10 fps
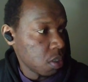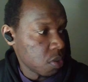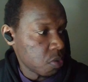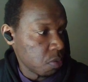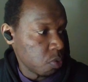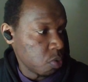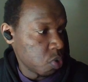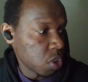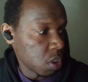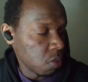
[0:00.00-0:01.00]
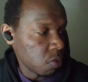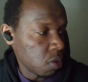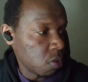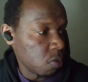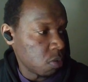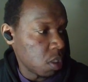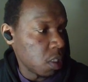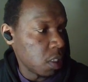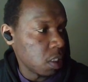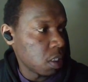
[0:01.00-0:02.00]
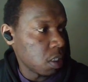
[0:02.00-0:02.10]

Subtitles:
So I'm going to share with you the link